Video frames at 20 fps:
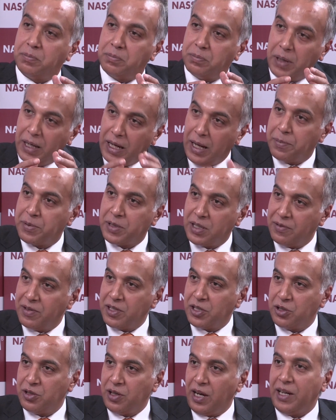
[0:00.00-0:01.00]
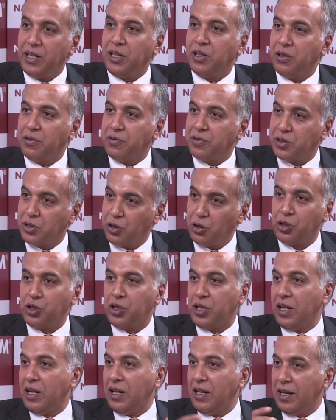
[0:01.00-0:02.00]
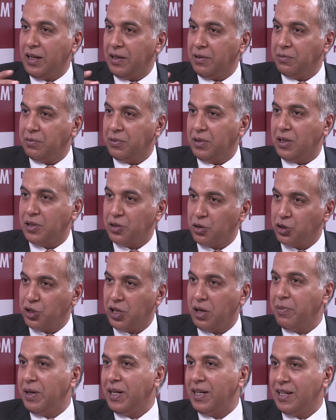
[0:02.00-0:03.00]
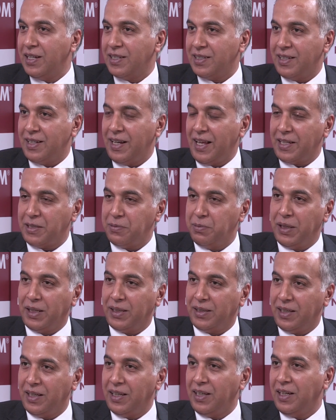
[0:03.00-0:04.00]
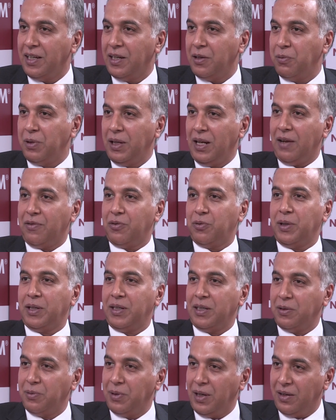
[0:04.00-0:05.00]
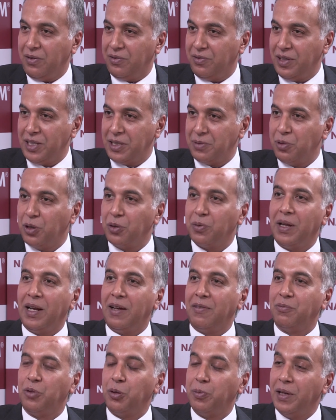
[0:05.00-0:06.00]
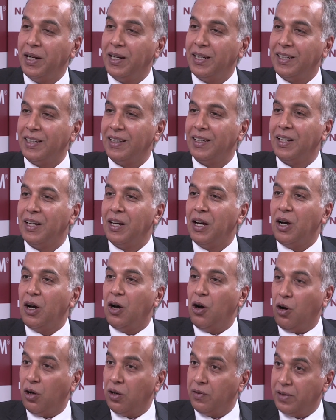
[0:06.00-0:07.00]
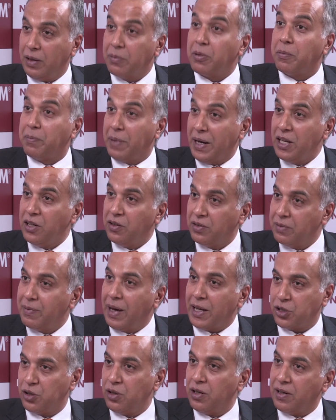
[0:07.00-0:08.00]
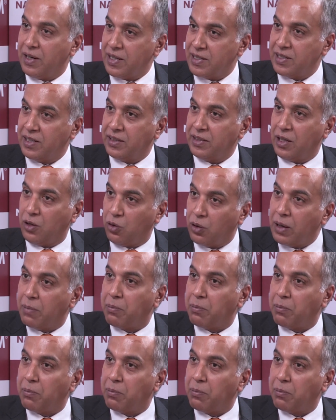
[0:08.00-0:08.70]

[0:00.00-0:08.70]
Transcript: pay lip service to the idea of social, and that social media is the next big thing, and we love Twitter, we love Facebook, we love mobility, all of that. But many of them actually restrict their own